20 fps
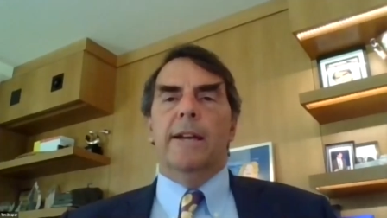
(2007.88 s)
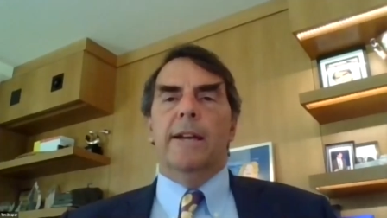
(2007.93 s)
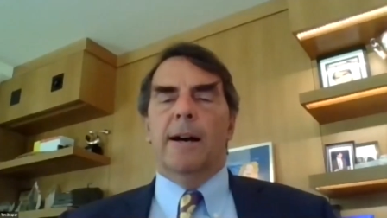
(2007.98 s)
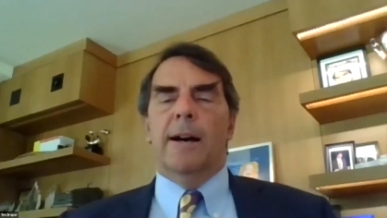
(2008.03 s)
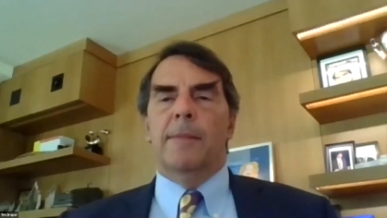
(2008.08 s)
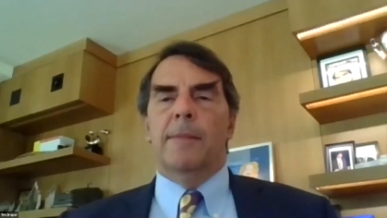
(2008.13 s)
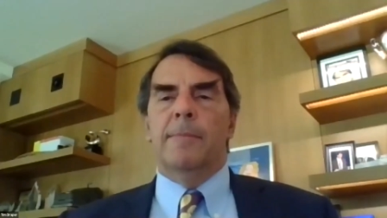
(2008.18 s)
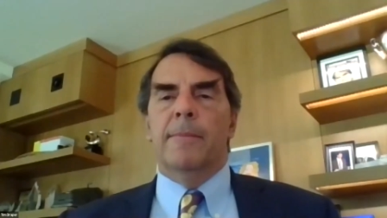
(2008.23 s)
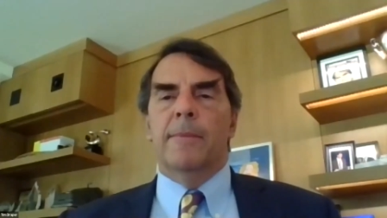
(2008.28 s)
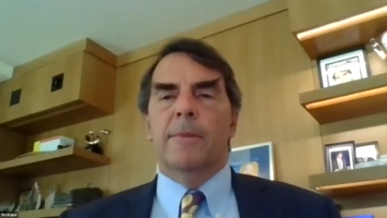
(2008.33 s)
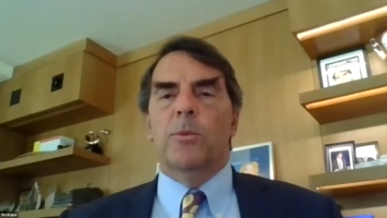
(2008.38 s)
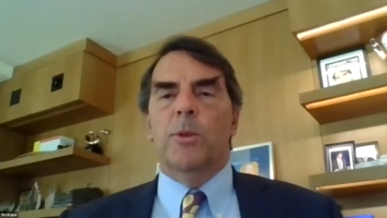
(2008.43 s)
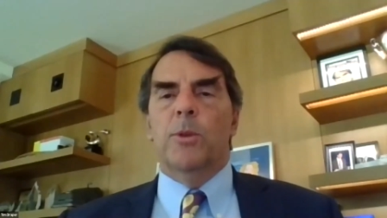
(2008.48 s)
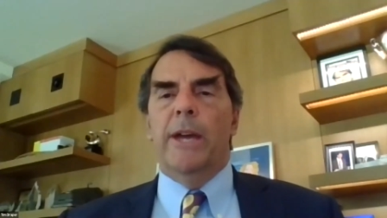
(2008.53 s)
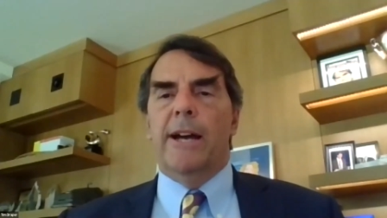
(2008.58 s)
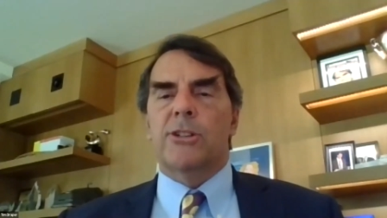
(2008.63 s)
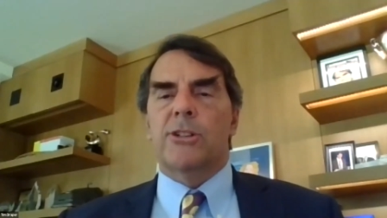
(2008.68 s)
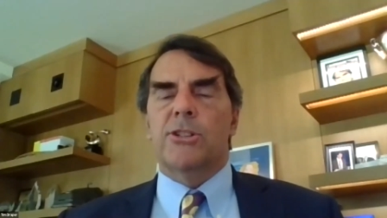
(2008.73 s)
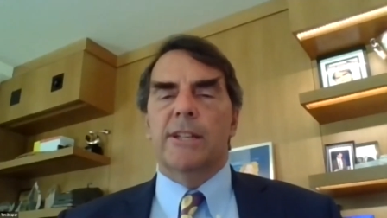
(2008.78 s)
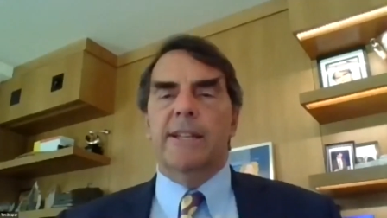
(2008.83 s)

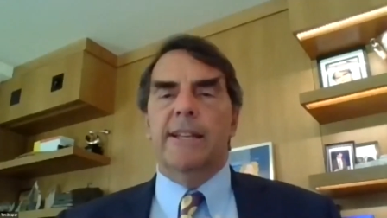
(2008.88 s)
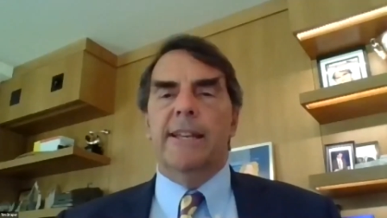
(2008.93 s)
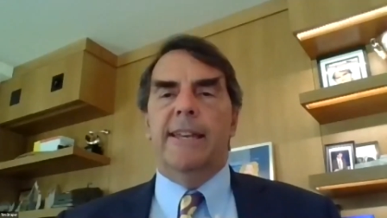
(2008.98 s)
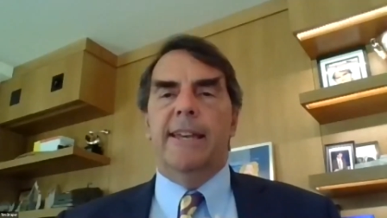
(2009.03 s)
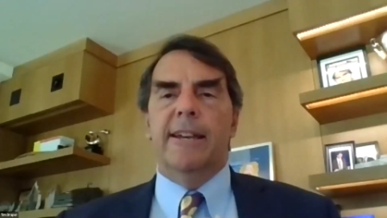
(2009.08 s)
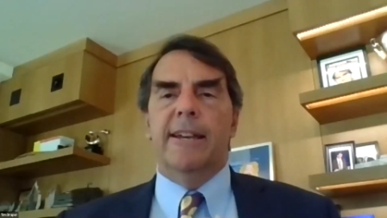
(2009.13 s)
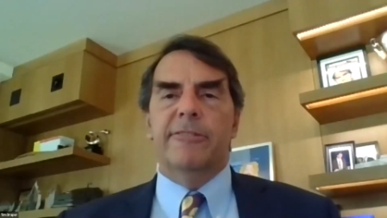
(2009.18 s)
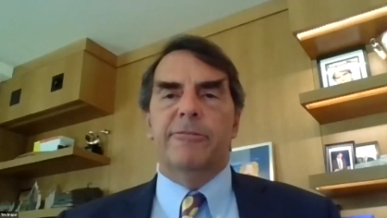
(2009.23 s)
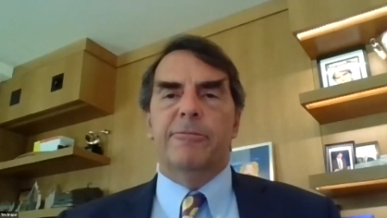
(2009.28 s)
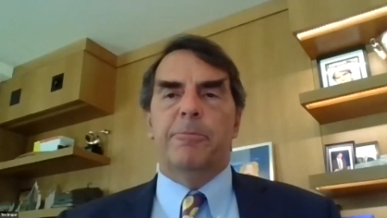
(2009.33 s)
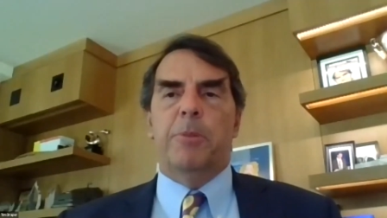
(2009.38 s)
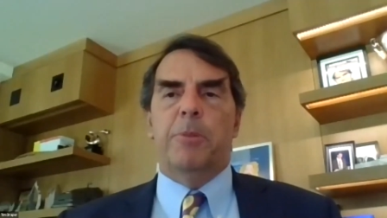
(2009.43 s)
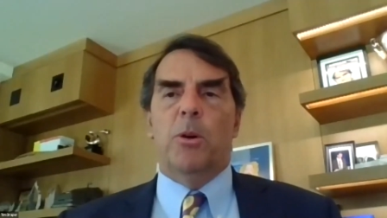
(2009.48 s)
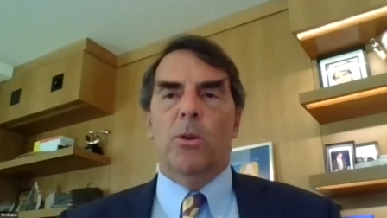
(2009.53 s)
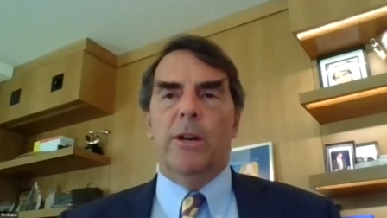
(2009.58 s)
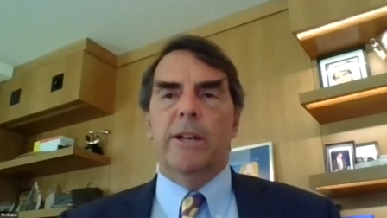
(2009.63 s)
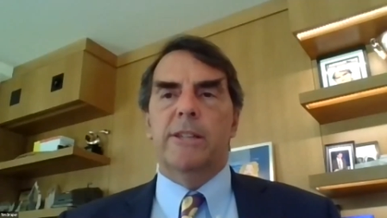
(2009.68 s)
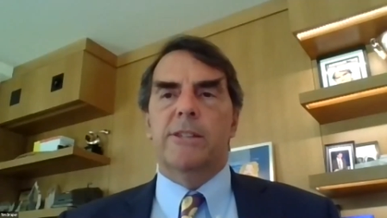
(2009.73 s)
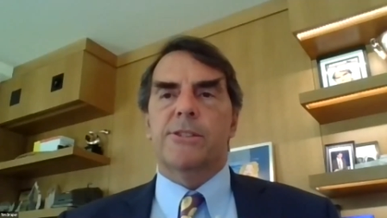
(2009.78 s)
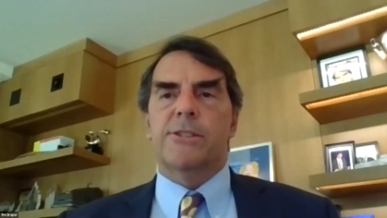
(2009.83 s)
actually give
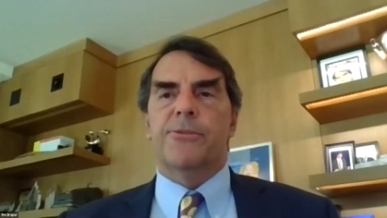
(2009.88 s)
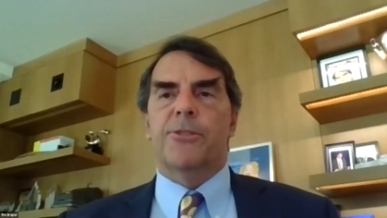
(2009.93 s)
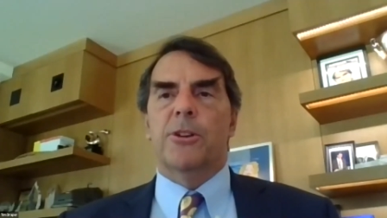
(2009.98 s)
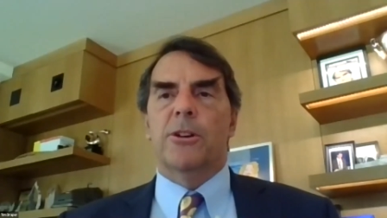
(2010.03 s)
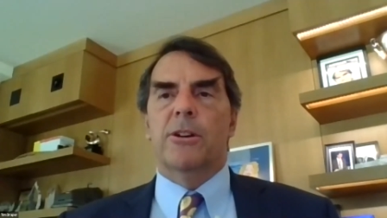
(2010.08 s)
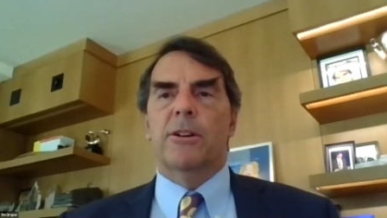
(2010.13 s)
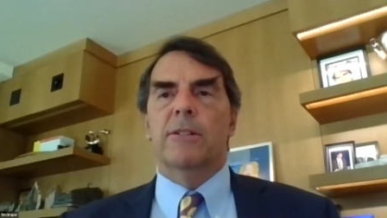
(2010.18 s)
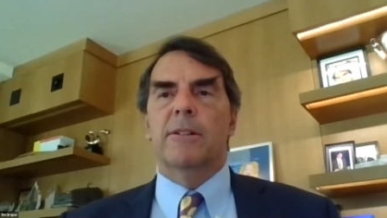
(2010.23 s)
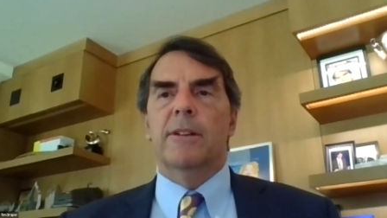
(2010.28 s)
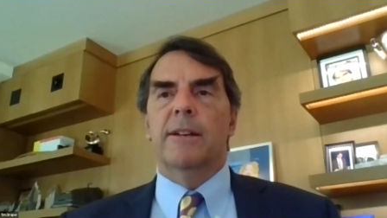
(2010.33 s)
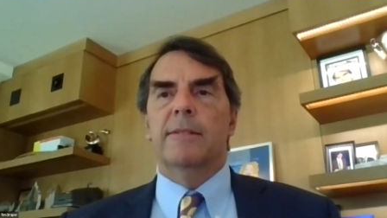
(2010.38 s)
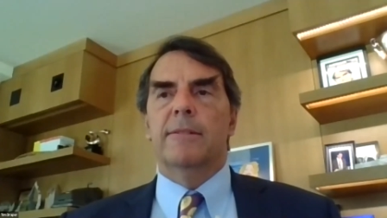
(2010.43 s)
points for